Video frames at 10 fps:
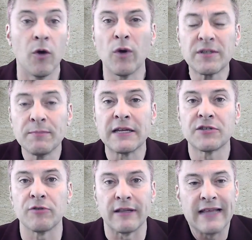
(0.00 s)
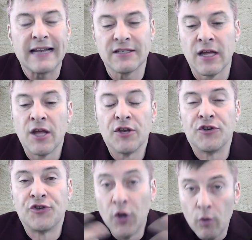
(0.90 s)
What's ministering? That's
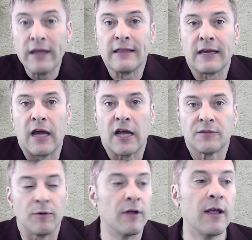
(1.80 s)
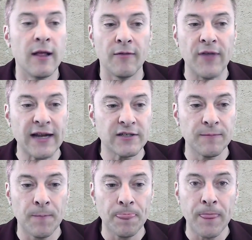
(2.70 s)
doing the gospel. That's
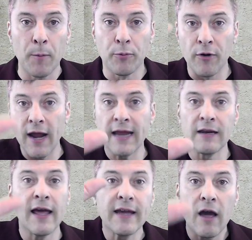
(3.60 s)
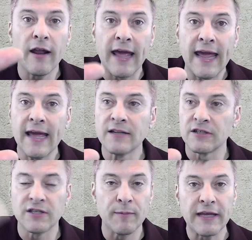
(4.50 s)
praying, laying on hands,
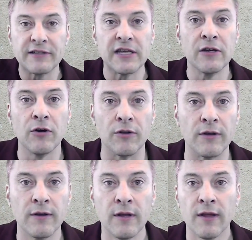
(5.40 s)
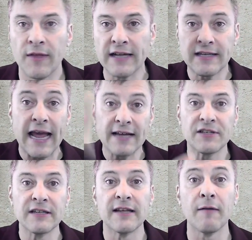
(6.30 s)
and somebody gets healed. That's
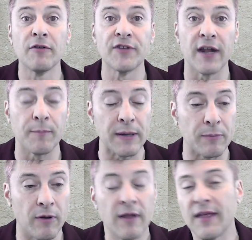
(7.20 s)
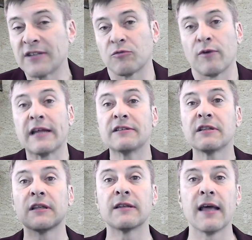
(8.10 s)
casting devils out of people. That's raising
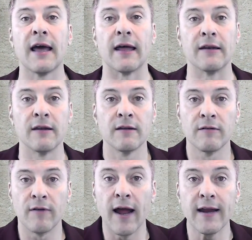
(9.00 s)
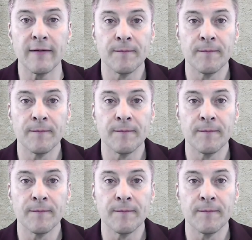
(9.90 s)
the dead. Right?